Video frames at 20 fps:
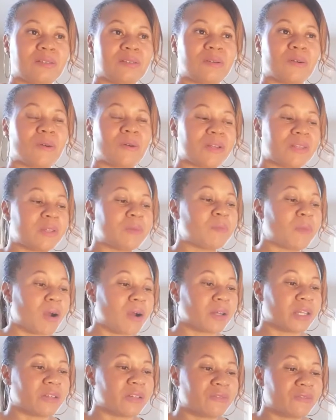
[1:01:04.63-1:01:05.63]
or in the
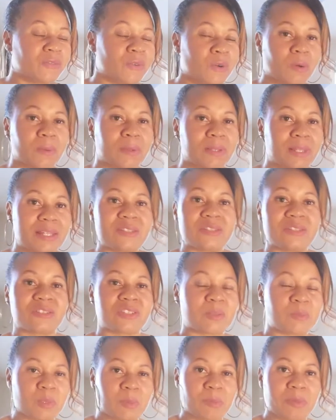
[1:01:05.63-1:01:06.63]
market for
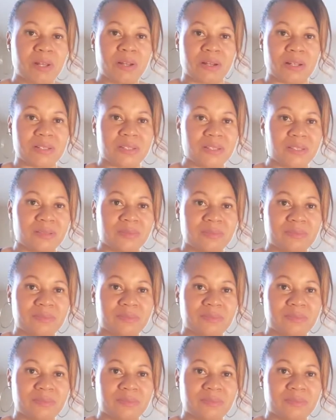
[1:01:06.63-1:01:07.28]
relationships or marriage